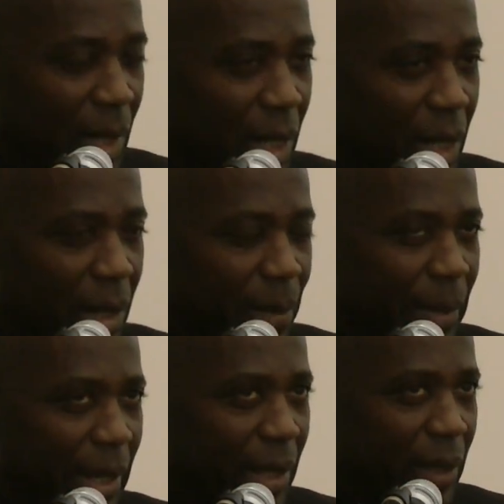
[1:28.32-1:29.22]

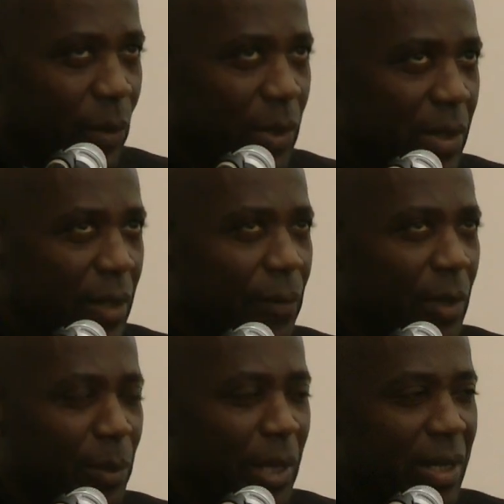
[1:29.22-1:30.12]
And it was
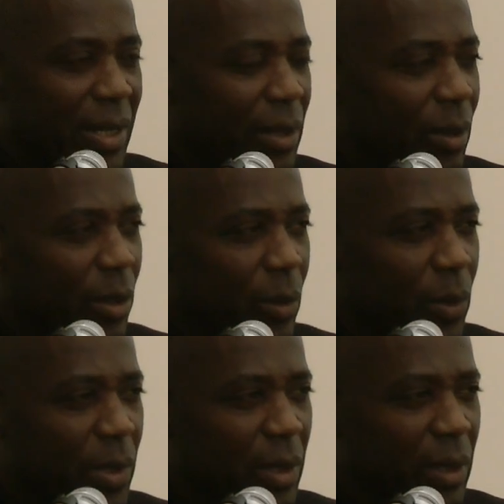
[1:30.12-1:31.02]
different because I thought it
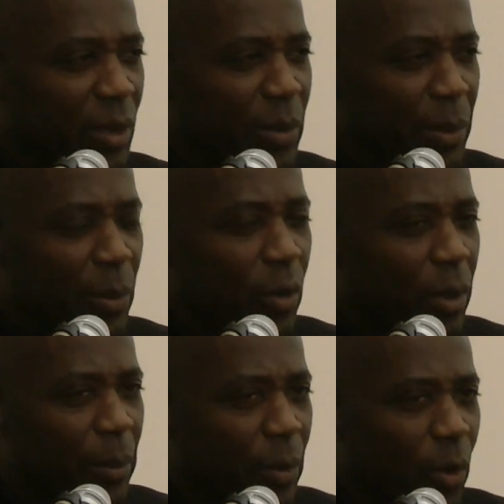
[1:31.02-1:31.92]
was a little bit more
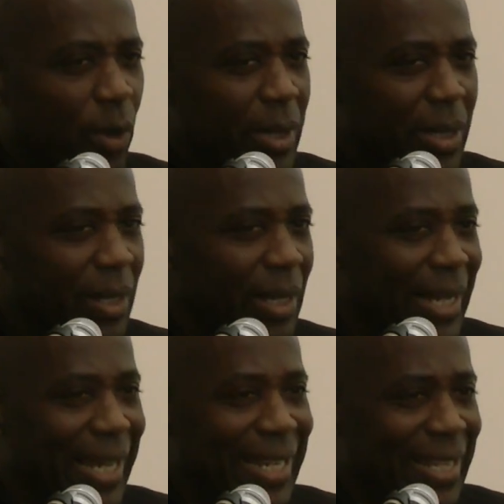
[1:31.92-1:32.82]
important than
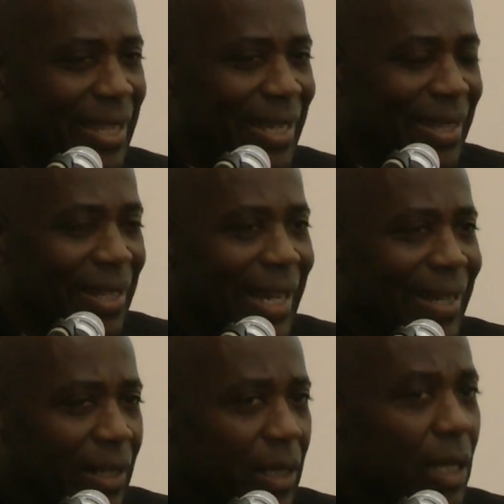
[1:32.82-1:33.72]
anything that I
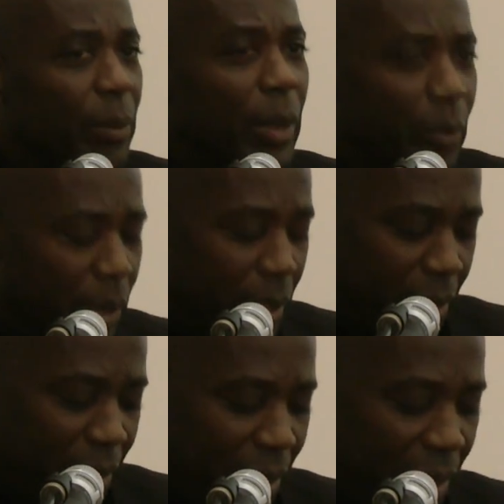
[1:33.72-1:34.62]
could come up
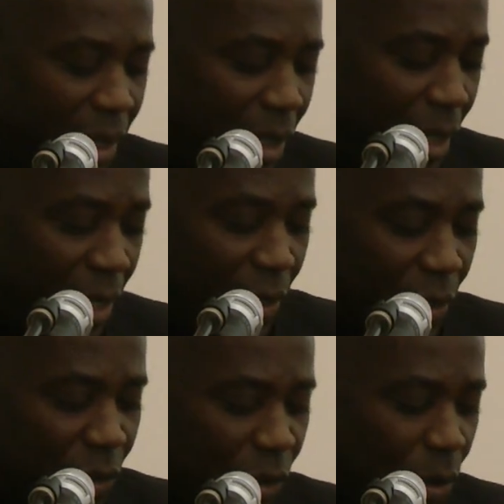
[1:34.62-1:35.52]
with.
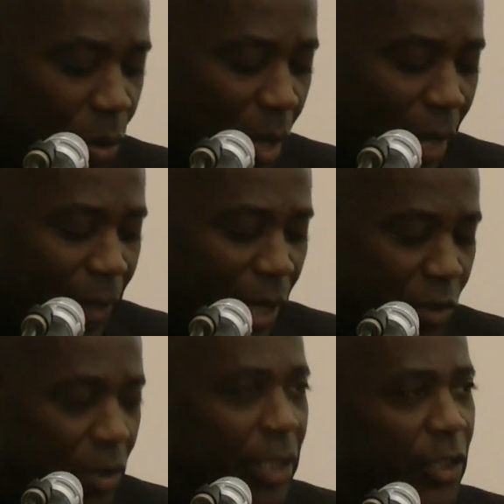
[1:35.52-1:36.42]
So I've
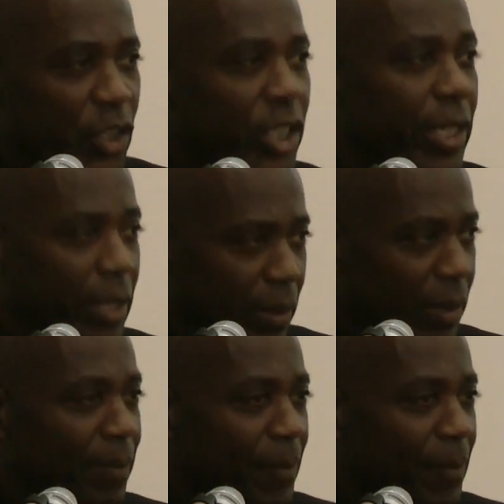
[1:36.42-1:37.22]
actually cheated.